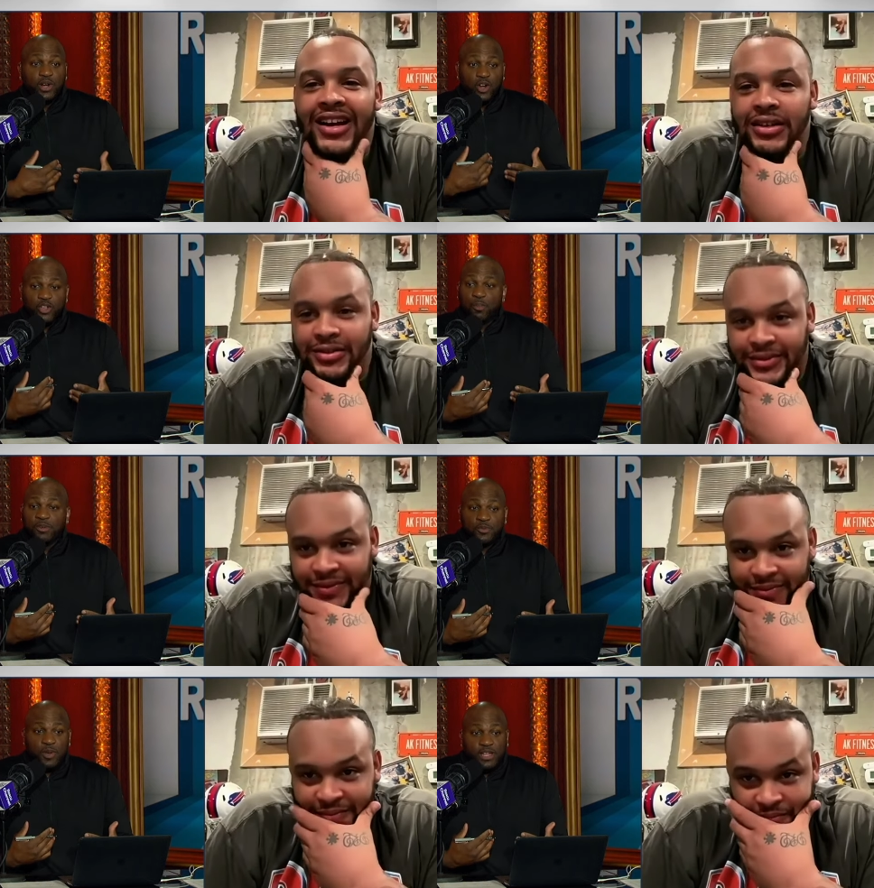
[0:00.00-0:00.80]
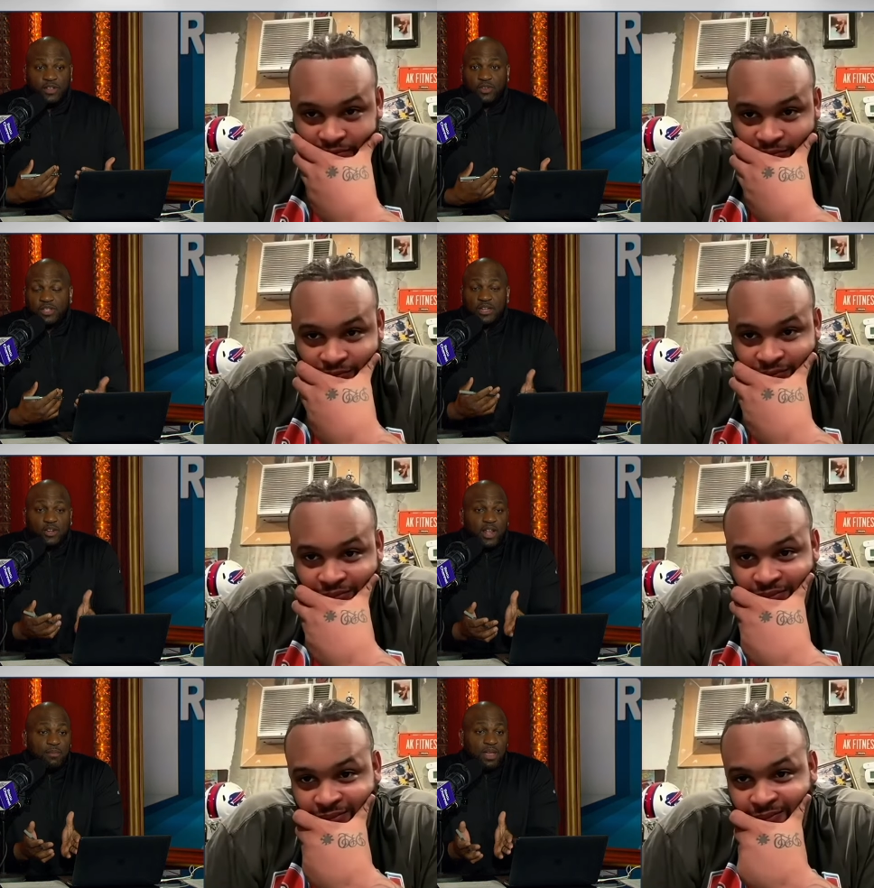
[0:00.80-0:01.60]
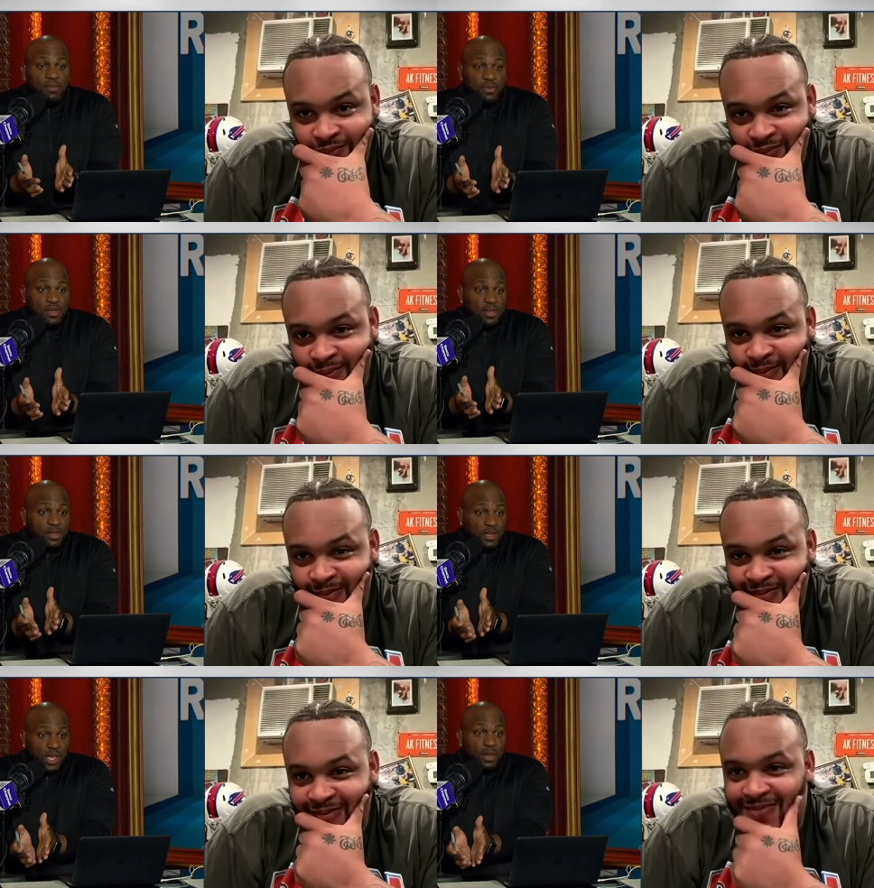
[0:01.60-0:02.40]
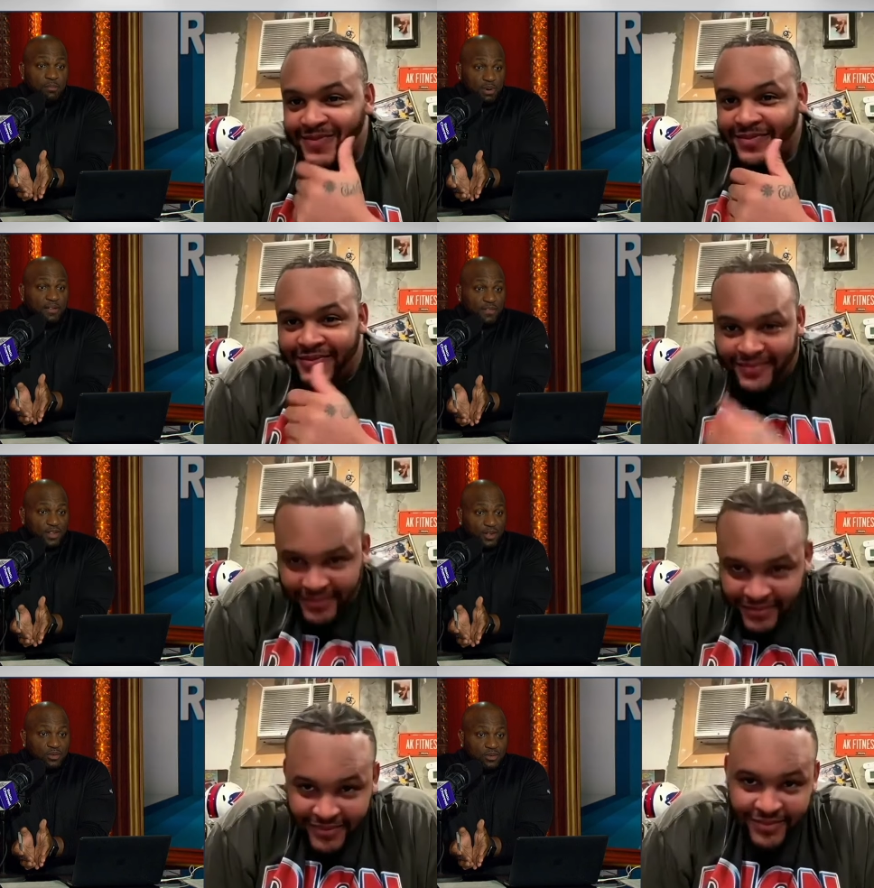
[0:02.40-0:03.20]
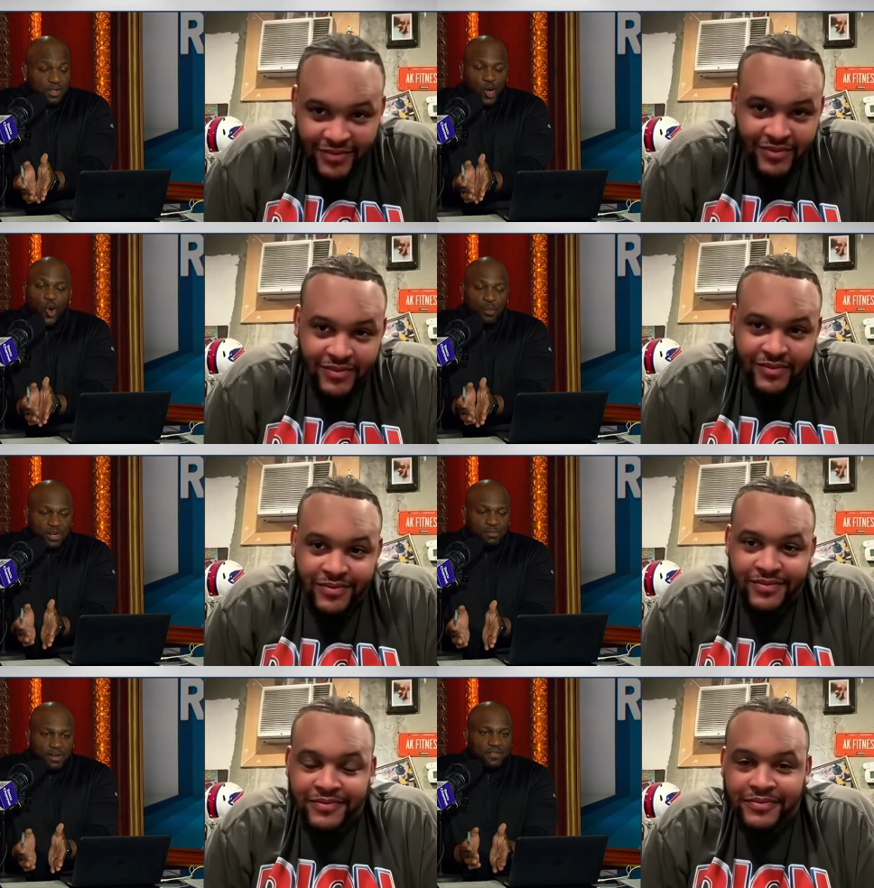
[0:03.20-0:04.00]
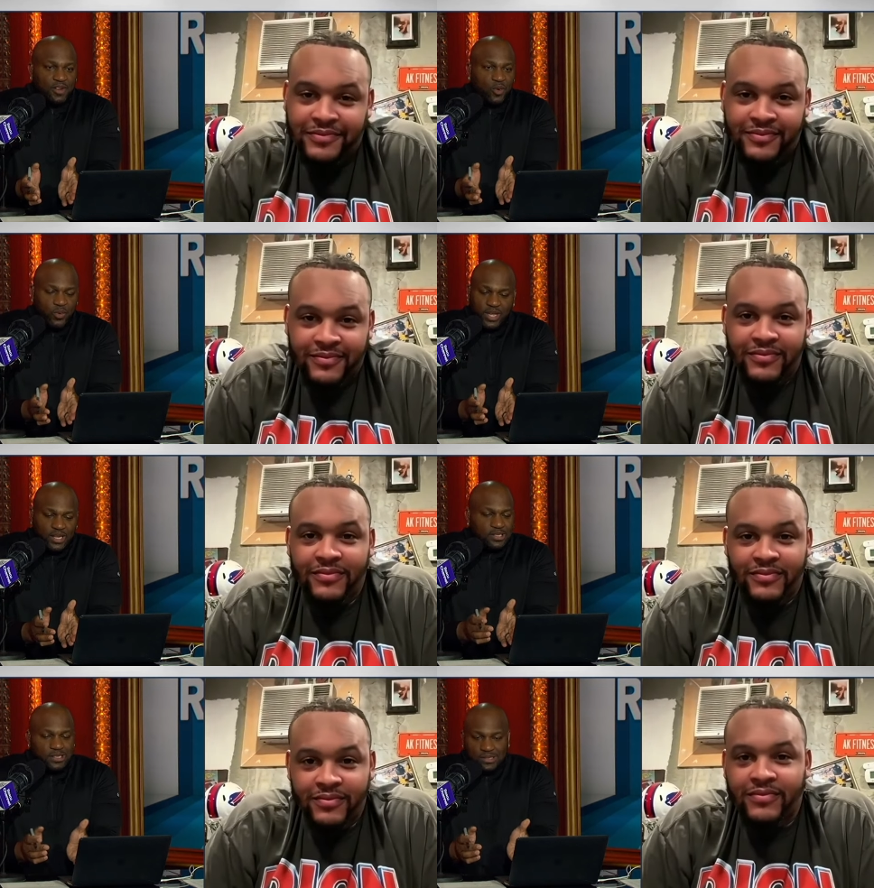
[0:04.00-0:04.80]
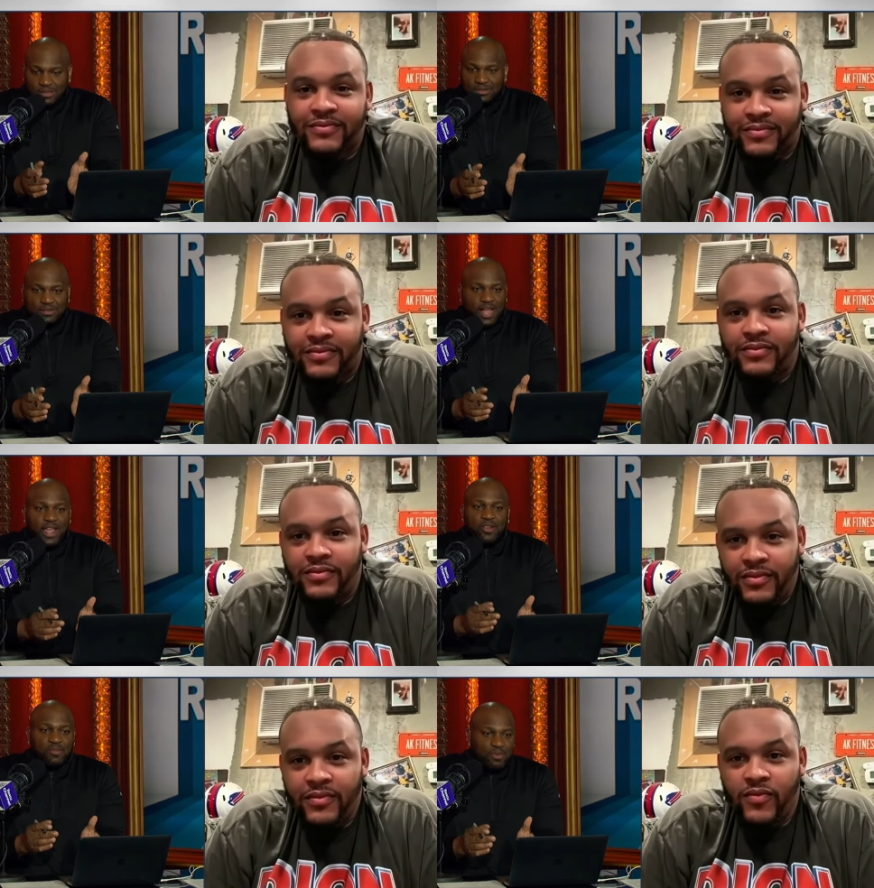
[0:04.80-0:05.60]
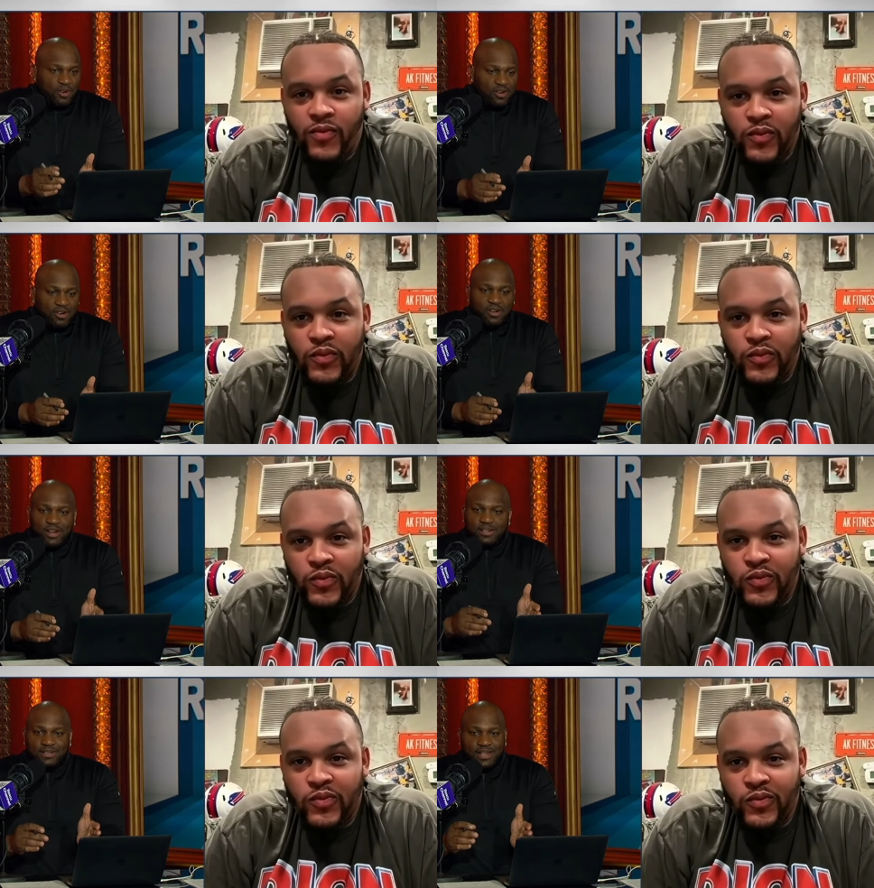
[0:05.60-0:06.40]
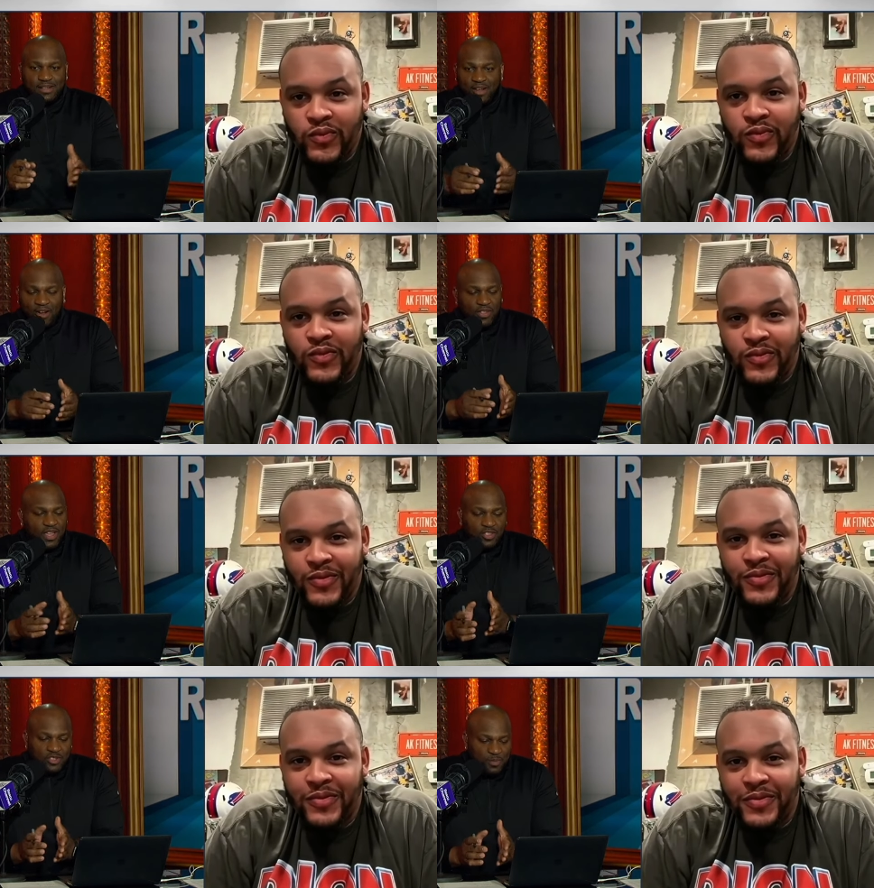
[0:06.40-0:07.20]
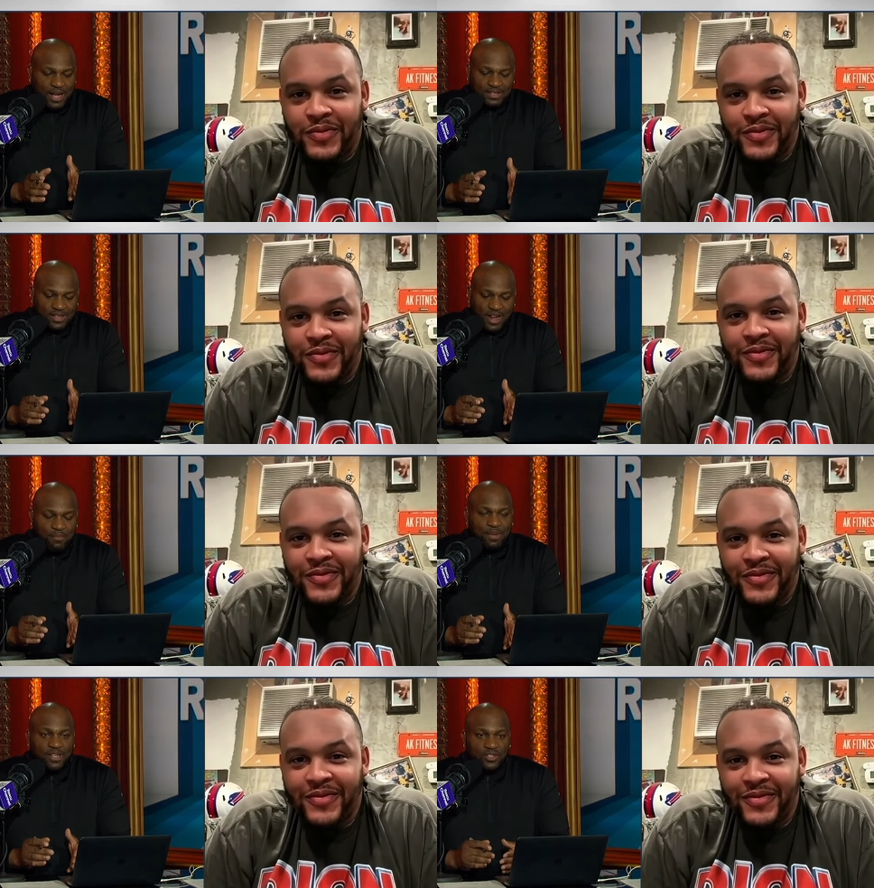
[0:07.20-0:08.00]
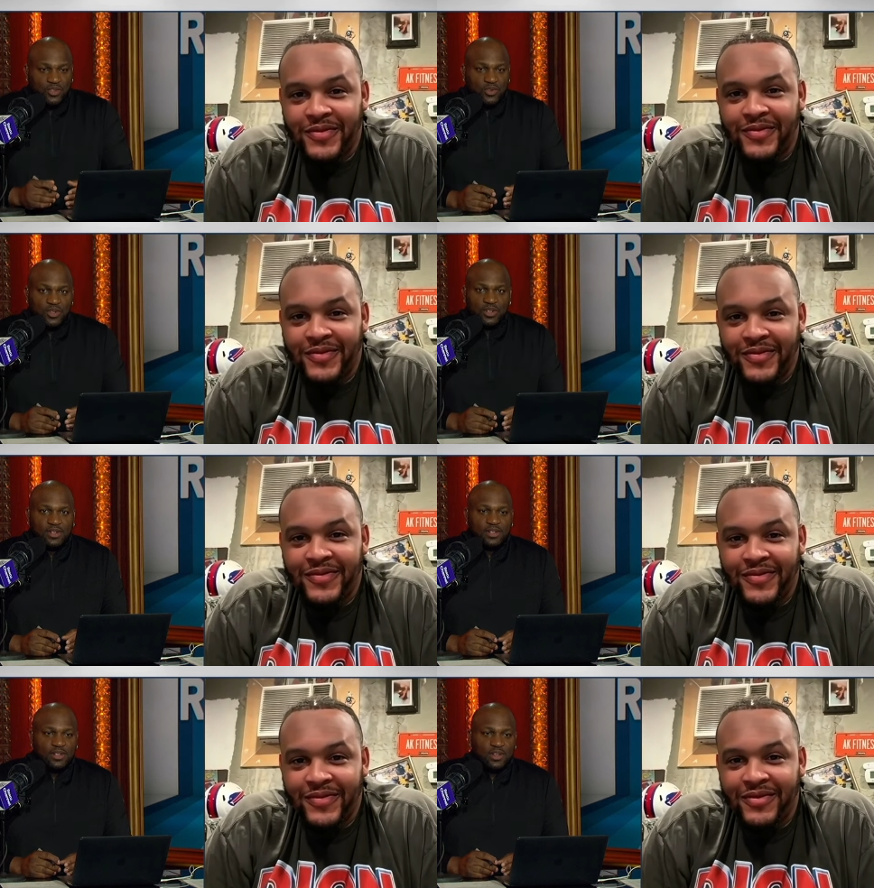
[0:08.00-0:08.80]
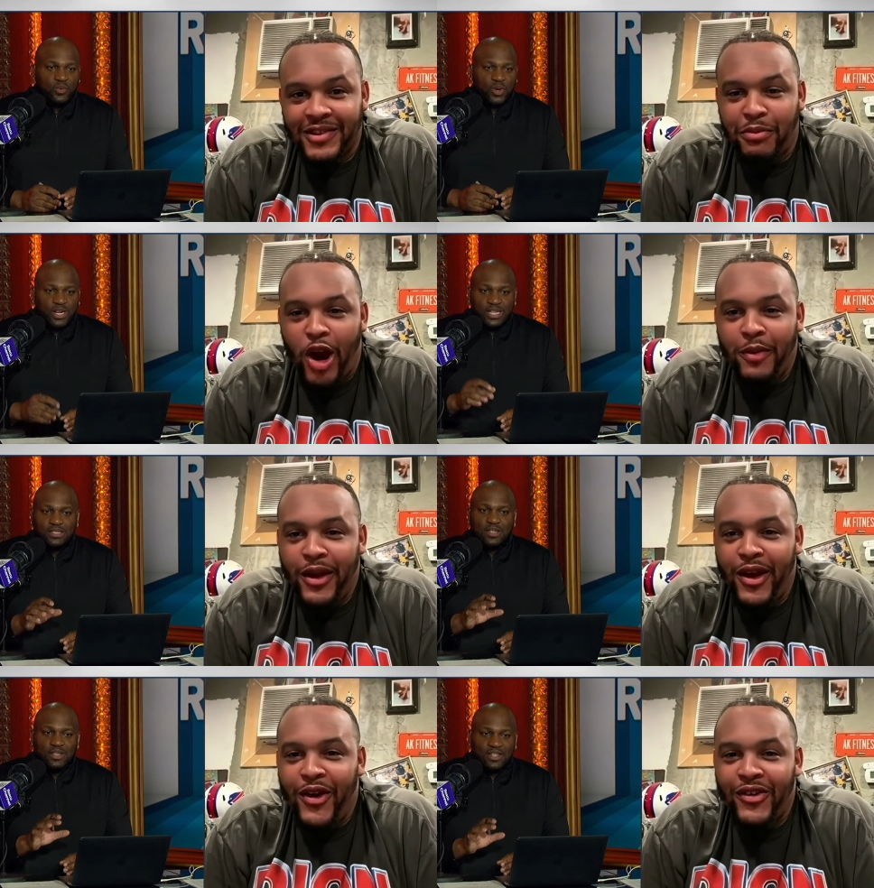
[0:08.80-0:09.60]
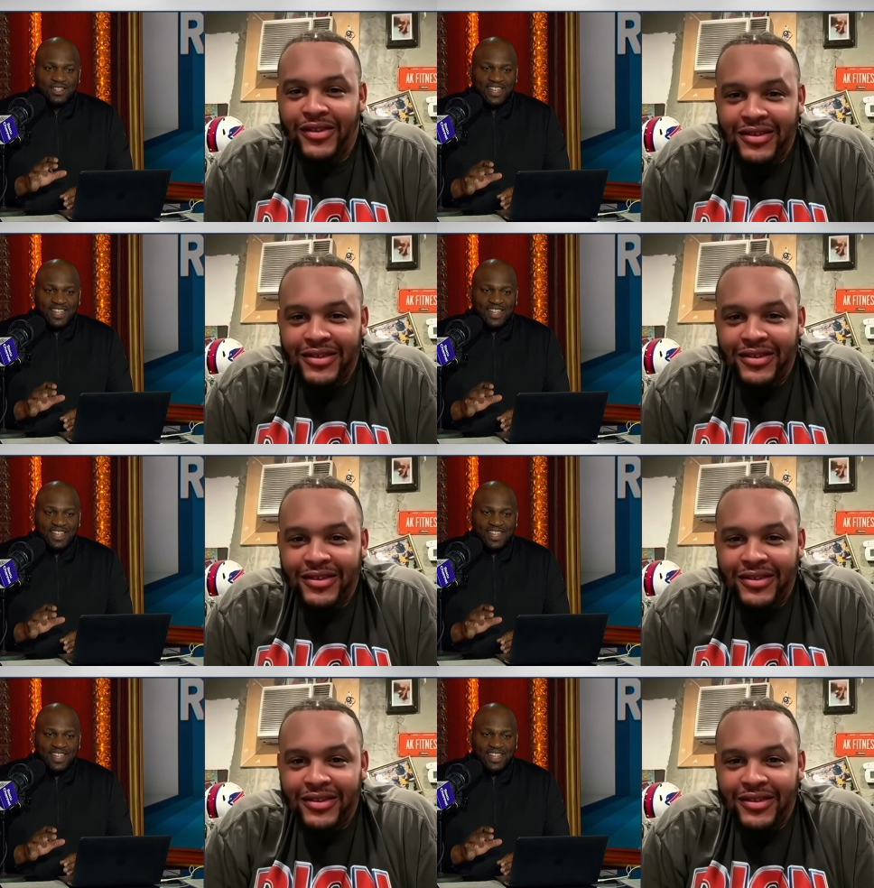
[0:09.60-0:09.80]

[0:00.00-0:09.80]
Speaker 1: want to know your perspective because I know that maybe in Buffalo, home of the Buffalo Wings and Anchor Bar and and all the other spots that I've been to. What Bar-Bill.